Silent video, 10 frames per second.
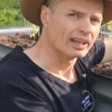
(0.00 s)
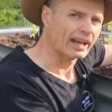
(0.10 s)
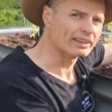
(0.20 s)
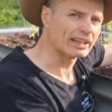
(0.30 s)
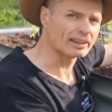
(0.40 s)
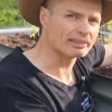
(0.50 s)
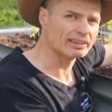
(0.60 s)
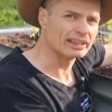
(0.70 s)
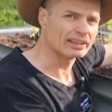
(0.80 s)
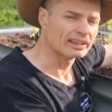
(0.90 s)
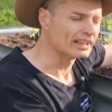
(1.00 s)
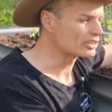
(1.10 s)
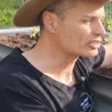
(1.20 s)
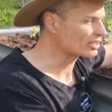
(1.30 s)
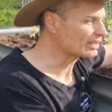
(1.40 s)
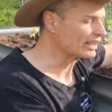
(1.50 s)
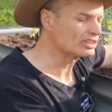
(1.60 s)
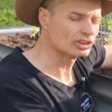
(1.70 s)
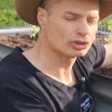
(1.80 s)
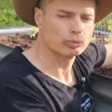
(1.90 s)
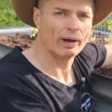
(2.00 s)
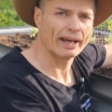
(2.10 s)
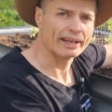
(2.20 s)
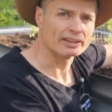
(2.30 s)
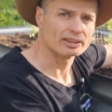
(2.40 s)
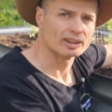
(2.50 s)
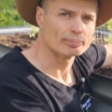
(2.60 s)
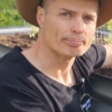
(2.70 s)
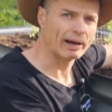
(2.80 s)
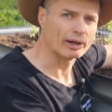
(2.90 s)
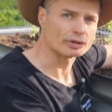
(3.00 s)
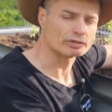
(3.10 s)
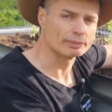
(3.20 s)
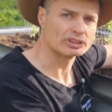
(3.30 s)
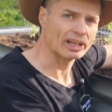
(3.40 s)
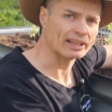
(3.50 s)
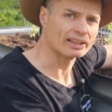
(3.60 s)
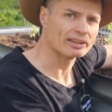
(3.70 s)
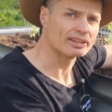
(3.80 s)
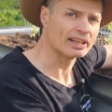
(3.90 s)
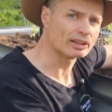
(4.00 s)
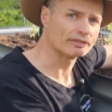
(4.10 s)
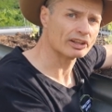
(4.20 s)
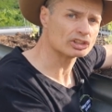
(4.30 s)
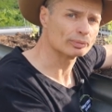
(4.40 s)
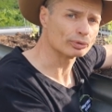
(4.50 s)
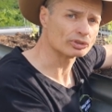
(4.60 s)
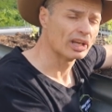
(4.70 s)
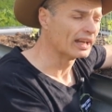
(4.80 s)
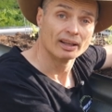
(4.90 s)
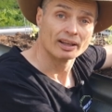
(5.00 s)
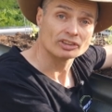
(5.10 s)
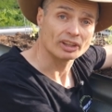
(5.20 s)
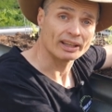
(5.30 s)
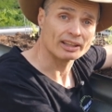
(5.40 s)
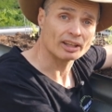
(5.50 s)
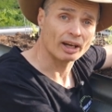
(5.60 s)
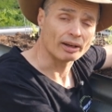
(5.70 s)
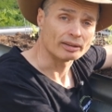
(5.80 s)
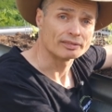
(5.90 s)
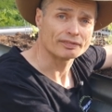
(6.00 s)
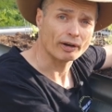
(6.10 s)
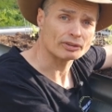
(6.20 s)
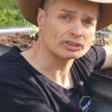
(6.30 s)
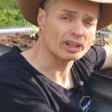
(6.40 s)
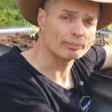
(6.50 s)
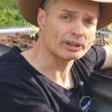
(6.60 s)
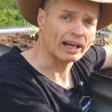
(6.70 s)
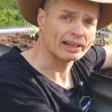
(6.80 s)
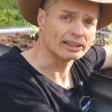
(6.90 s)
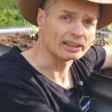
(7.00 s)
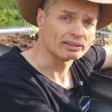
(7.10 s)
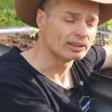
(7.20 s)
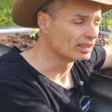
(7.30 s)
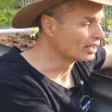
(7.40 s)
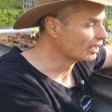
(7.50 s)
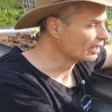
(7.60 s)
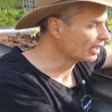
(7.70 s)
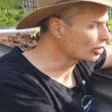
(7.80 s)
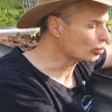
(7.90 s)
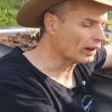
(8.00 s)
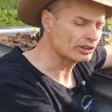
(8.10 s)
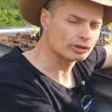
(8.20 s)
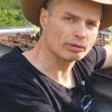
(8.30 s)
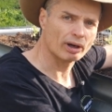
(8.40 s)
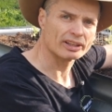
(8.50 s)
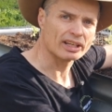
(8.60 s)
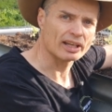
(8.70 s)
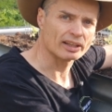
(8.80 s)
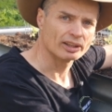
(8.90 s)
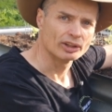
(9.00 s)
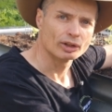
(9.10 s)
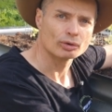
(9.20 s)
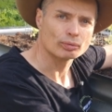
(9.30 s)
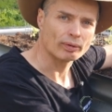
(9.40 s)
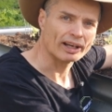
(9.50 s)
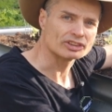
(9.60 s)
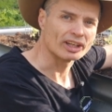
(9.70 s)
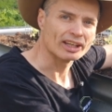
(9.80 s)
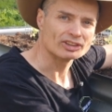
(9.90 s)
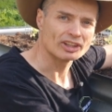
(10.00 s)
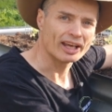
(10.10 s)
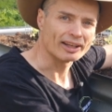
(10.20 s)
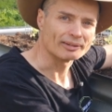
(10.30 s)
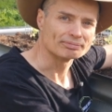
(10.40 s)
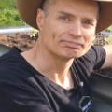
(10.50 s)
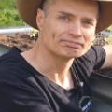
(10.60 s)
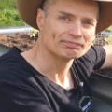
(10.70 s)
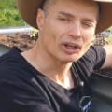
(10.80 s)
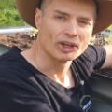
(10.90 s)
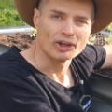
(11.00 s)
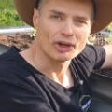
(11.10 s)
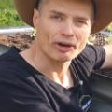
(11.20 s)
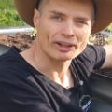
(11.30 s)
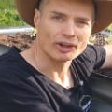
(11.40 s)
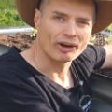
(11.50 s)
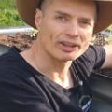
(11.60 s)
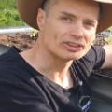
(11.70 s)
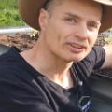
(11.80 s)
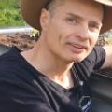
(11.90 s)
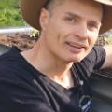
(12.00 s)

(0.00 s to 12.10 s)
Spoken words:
And the other thing is that they dissuade bugs from attacking the other vegetables. So there you go, Forrest Gump gardening. Great to grow together, great to eat together. All right guys,